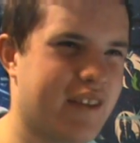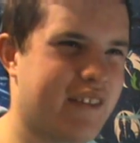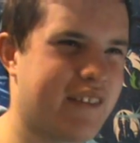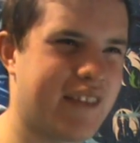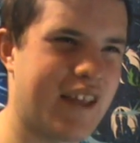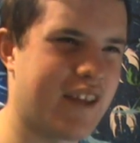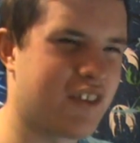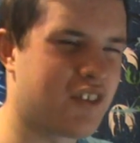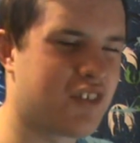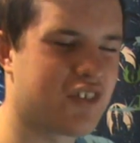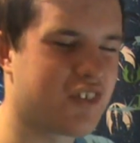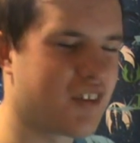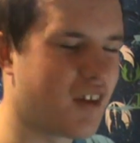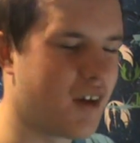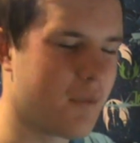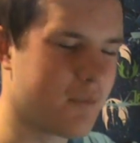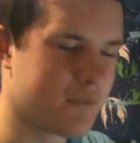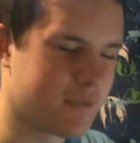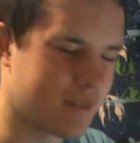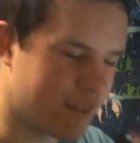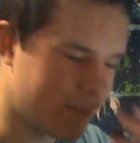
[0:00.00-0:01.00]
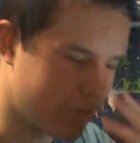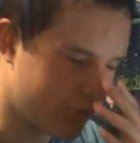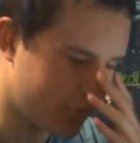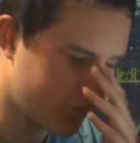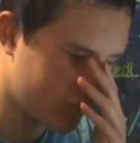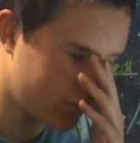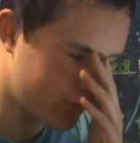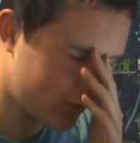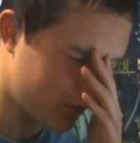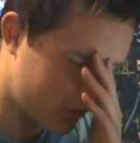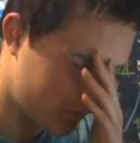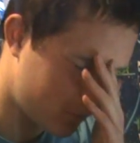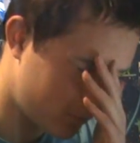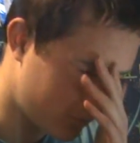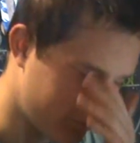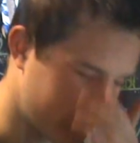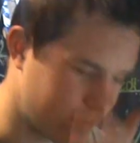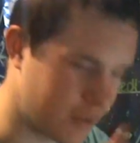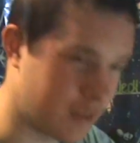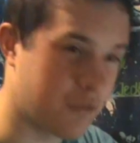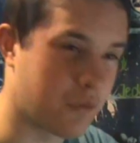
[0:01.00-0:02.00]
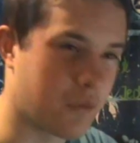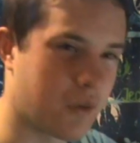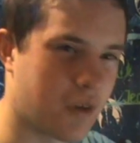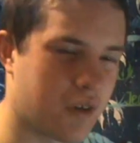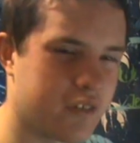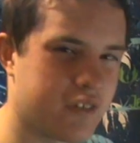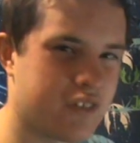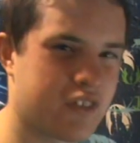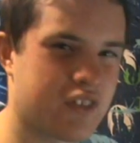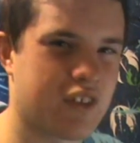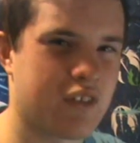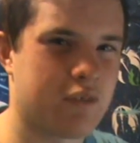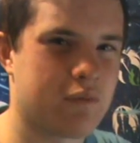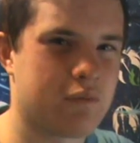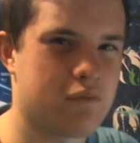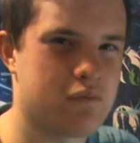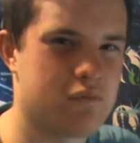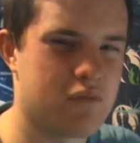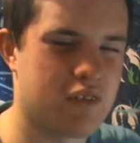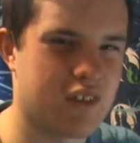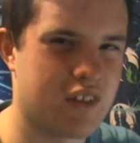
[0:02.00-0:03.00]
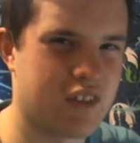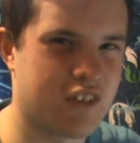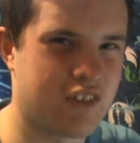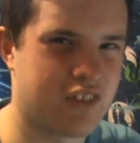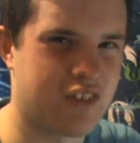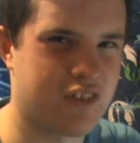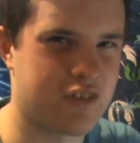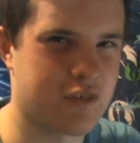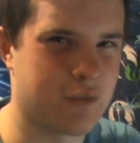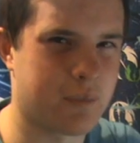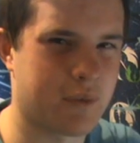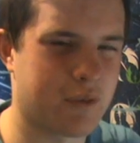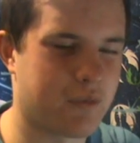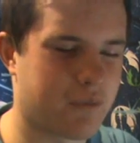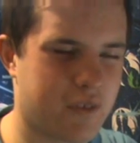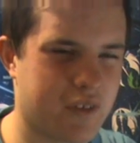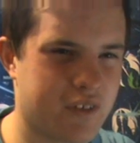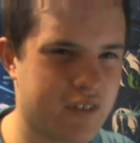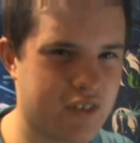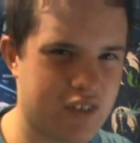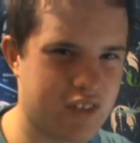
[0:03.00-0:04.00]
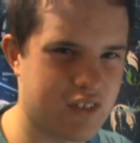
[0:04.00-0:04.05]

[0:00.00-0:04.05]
There's so many, many ones and stupid ones.